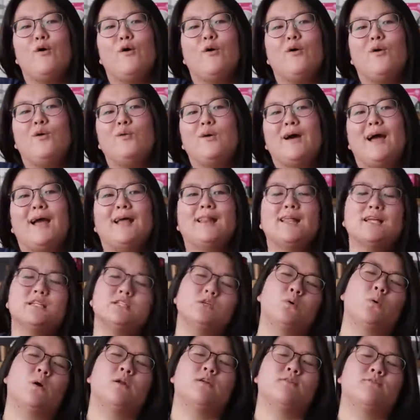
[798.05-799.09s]
I like
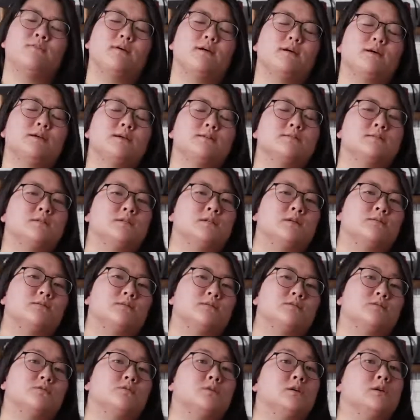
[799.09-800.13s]
to quantify it as the
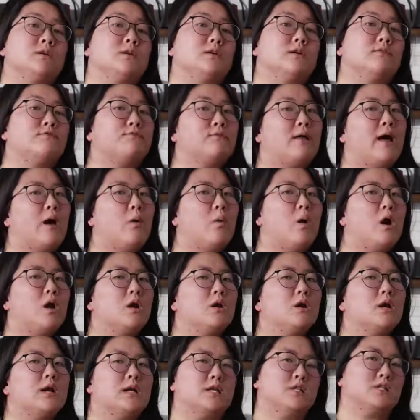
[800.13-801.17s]
difference between a flat
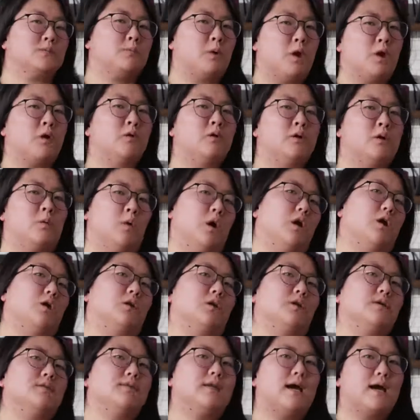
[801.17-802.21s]
water and a sparkling water.
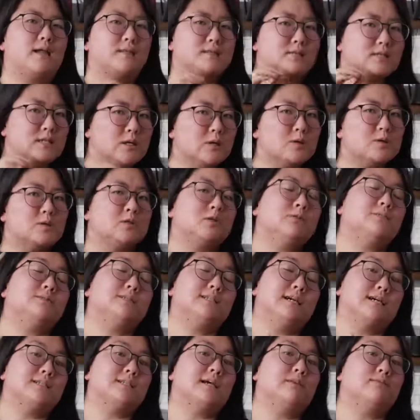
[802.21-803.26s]
That CO2
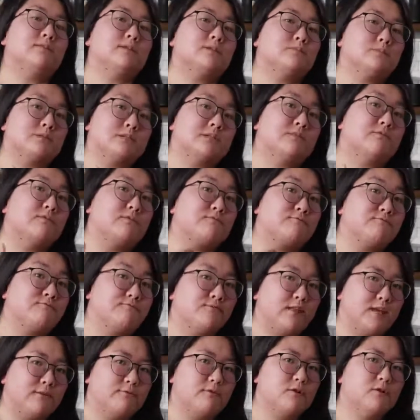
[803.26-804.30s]
does have a specific
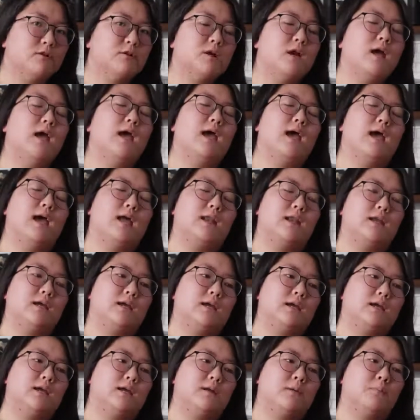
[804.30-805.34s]
flavor, and it
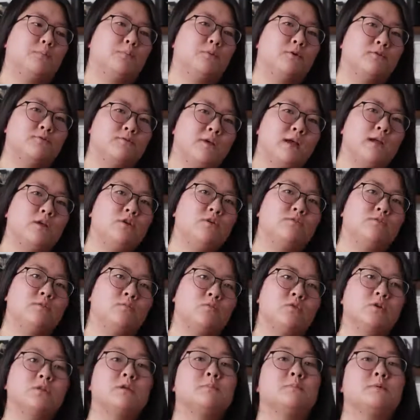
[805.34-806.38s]
can prevent you from
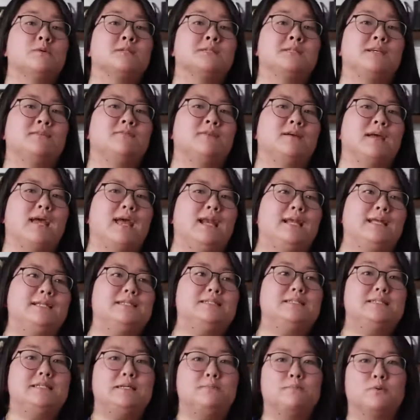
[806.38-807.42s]
really perceiving any
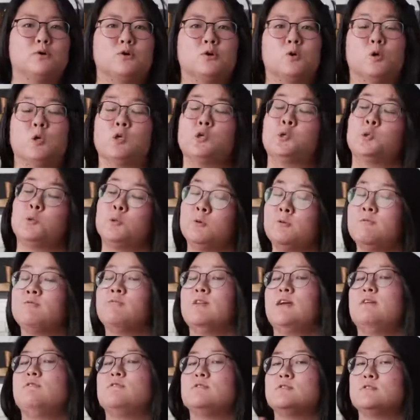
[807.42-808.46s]
deeper or truer
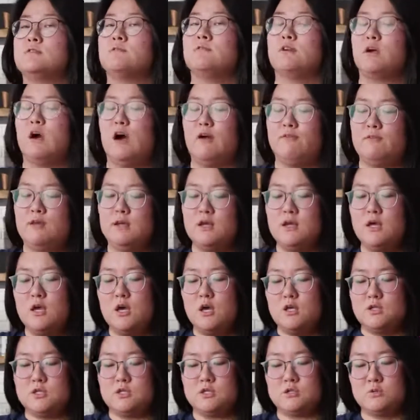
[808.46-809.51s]
flavors of a coffee.
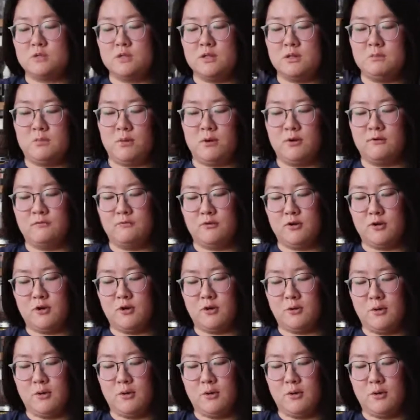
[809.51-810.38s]
So it's really important for you to go